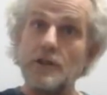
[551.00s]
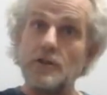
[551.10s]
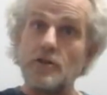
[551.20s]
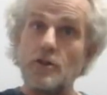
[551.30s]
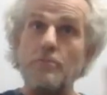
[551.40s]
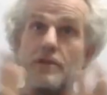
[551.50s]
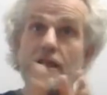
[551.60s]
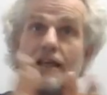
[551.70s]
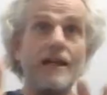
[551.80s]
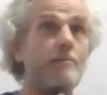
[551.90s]
Stop
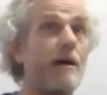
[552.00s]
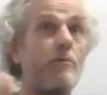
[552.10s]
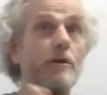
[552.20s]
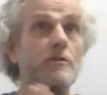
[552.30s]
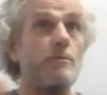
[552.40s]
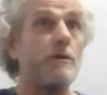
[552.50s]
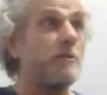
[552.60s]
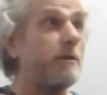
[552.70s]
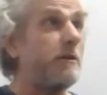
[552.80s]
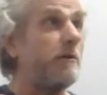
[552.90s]
thinking about what you're supposed
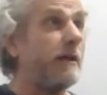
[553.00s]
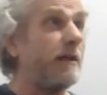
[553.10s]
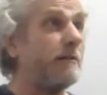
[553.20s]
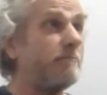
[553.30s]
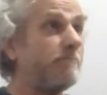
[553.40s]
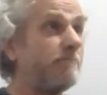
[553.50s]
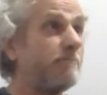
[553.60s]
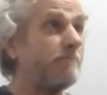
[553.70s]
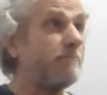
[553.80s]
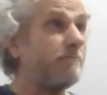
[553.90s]
to be doing
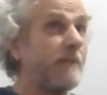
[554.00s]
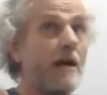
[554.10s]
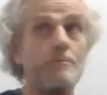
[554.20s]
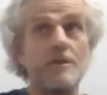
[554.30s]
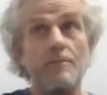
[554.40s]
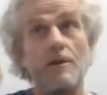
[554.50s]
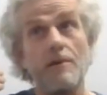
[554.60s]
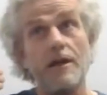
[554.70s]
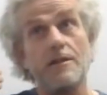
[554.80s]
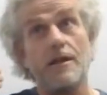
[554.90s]
helps keep your
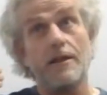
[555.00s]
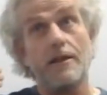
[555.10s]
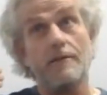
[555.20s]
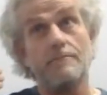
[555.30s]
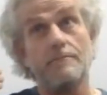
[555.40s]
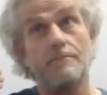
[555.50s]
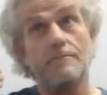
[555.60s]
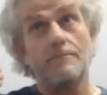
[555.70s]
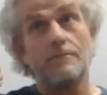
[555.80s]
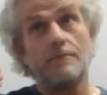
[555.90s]
mind tidy.
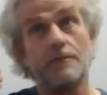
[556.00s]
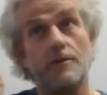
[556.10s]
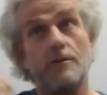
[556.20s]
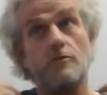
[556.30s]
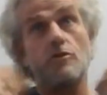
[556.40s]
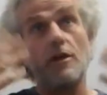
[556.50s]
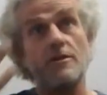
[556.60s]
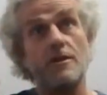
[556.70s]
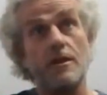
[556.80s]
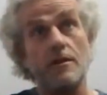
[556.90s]
So
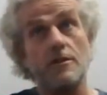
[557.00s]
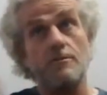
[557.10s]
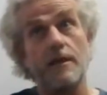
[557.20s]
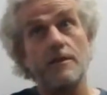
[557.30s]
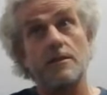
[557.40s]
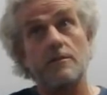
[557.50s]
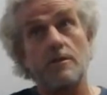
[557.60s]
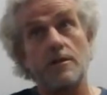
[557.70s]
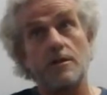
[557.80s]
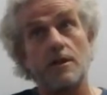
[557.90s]
trusting the space,
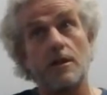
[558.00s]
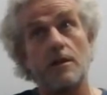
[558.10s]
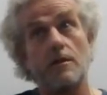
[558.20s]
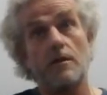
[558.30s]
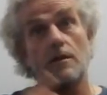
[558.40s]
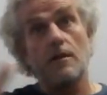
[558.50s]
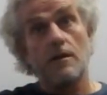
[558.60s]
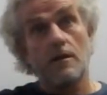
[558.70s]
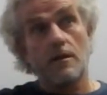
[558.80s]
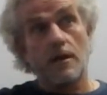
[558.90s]
trusting
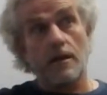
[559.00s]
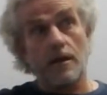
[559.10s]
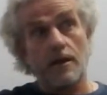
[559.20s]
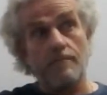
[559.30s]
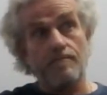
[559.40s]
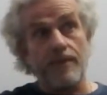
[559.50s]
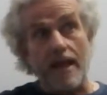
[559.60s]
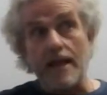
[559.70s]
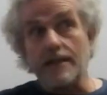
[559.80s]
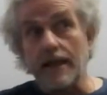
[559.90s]

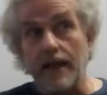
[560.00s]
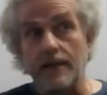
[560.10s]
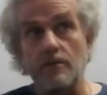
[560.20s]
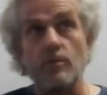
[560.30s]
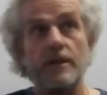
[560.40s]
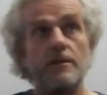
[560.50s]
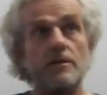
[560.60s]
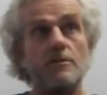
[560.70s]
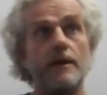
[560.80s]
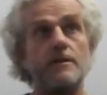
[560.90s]
etiquette within the
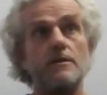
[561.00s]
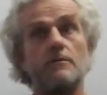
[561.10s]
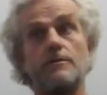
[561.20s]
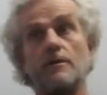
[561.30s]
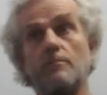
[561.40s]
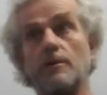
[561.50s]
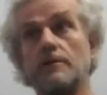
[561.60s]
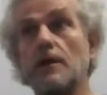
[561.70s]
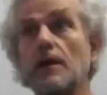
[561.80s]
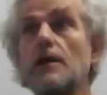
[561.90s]
space is also
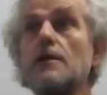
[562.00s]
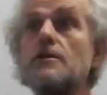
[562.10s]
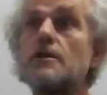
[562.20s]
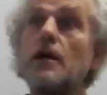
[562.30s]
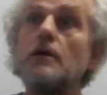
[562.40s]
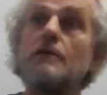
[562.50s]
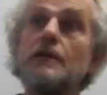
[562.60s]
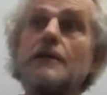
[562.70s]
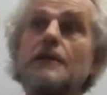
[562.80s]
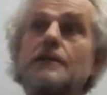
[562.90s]
important. So,
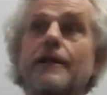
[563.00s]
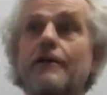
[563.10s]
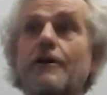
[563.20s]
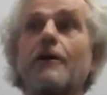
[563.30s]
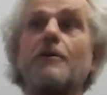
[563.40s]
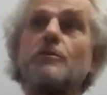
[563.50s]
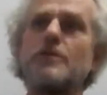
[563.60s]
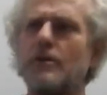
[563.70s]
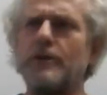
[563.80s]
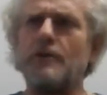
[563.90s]
Dogen would
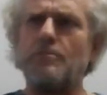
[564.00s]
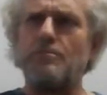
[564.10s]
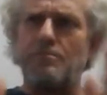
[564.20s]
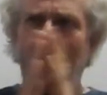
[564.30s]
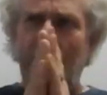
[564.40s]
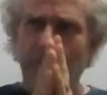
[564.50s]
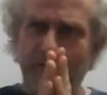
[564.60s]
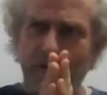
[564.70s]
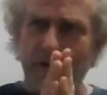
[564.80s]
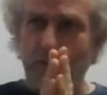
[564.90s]
say, well, you bow
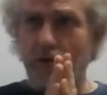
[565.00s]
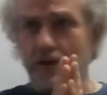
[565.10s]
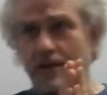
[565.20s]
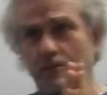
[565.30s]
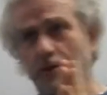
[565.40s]
before you walk and you